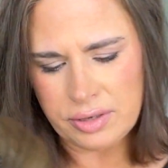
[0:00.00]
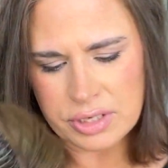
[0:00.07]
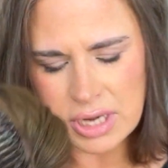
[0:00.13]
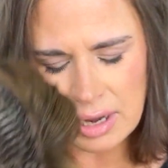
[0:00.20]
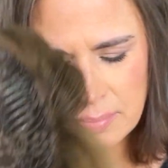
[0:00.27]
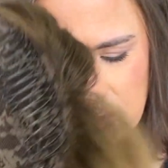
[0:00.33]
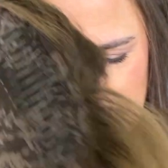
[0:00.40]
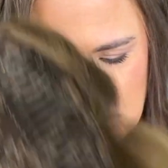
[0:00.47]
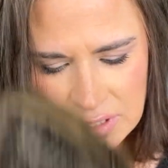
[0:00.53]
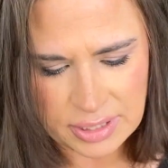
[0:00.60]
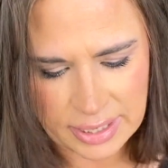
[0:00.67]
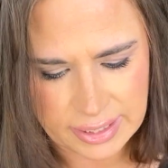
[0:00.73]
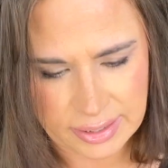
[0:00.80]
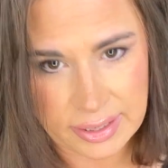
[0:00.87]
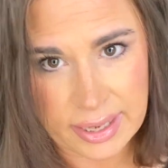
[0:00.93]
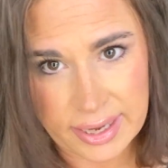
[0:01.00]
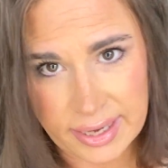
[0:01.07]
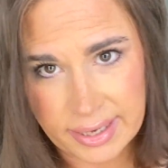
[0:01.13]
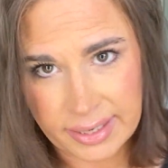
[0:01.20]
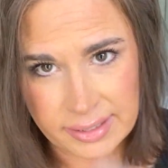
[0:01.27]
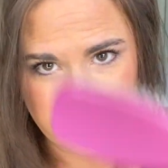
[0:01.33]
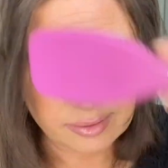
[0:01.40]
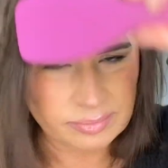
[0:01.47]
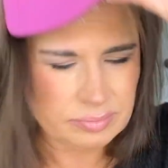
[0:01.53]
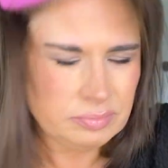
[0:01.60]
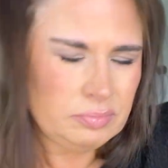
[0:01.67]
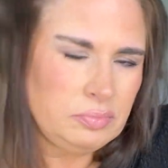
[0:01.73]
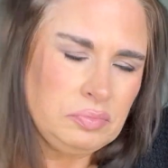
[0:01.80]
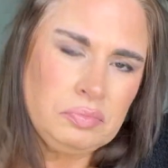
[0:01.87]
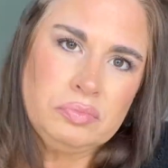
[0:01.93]
toppers like that,
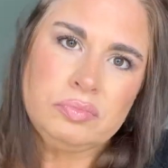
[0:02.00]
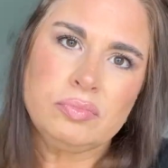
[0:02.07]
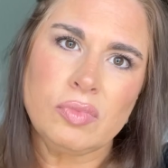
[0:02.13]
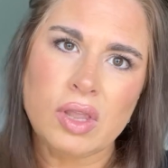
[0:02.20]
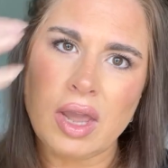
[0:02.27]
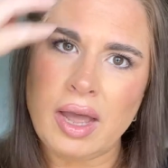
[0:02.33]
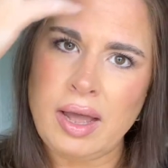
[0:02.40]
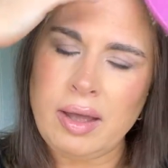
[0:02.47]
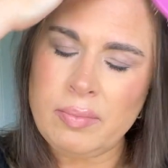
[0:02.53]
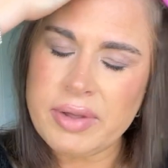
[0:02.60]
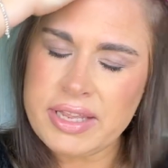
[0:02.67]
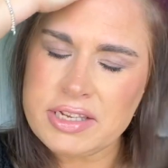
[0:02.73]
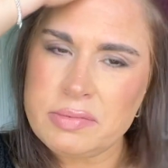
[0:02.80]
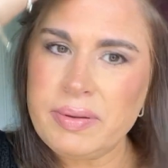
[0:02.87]
it's